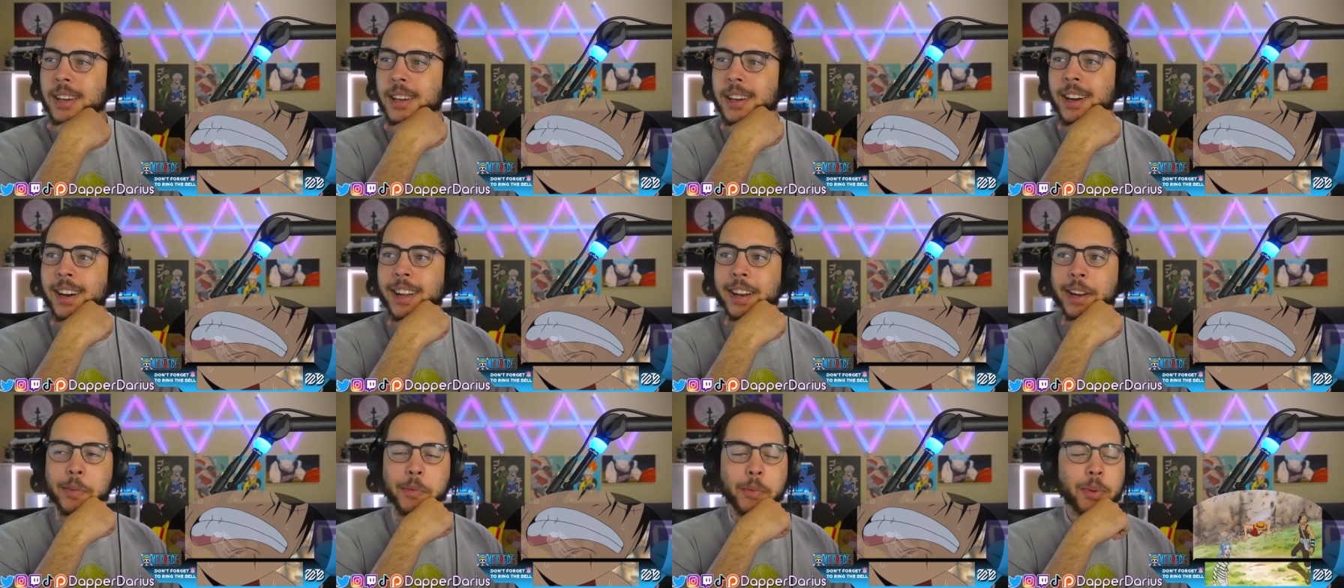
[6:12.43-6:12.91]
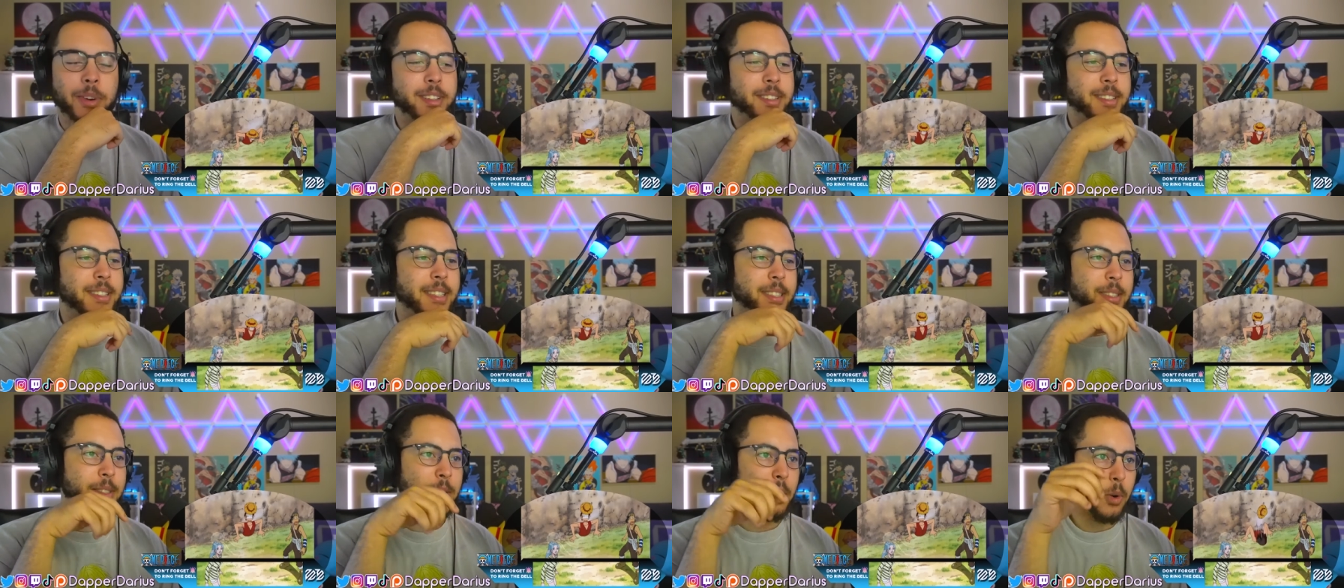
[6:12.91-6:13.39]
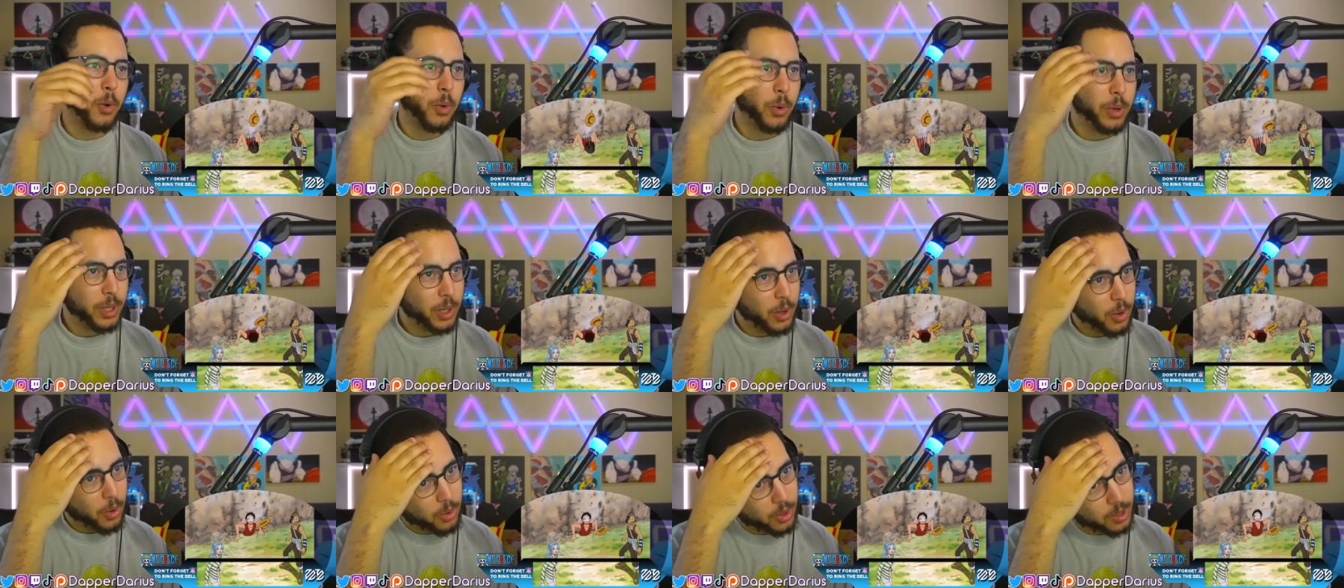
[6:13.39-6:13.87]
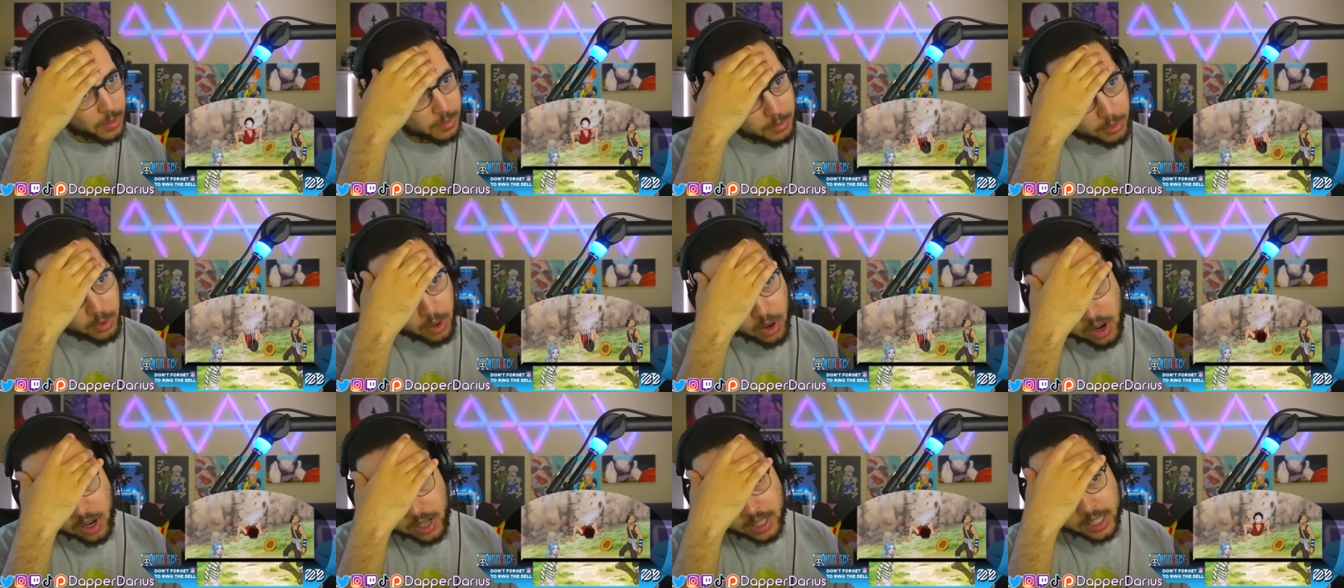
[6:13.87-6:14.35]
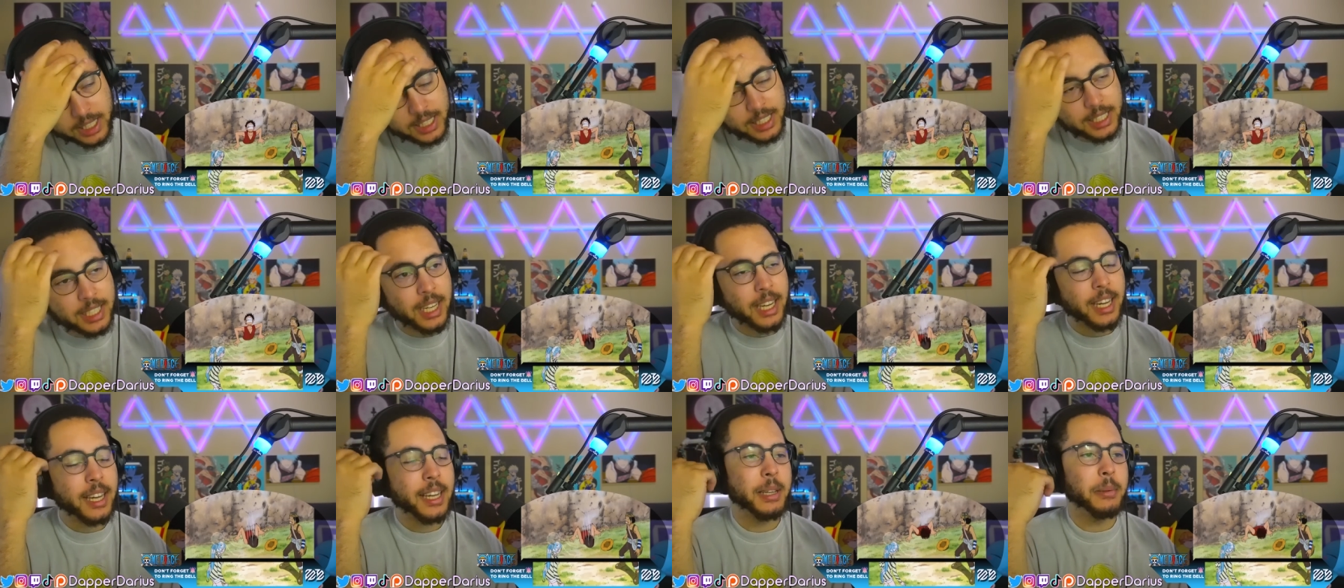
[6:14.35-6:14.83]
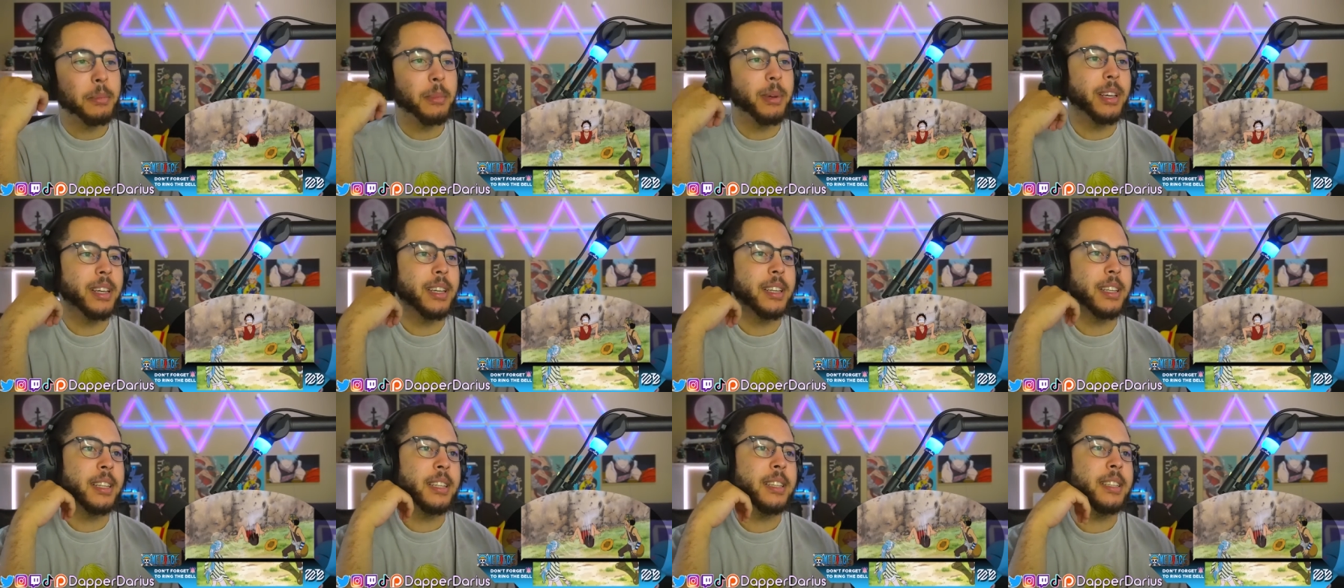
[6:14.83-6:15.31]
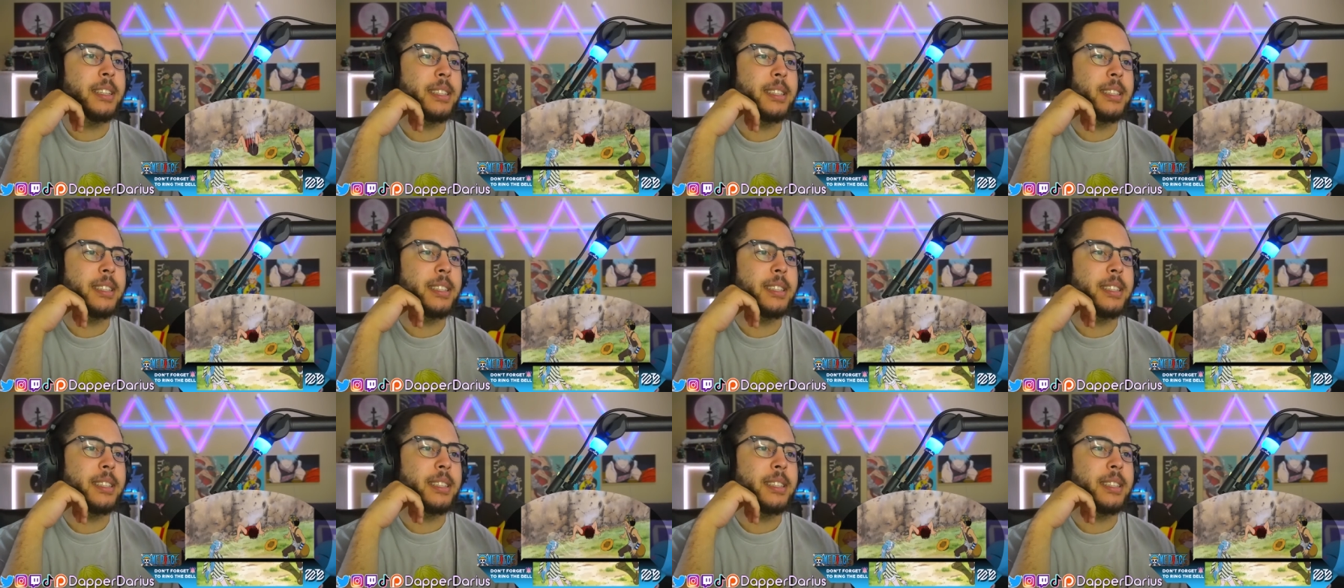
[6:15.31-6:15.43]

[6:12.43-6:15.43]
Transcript: I didn't want to see Dorry or Broggy die, man.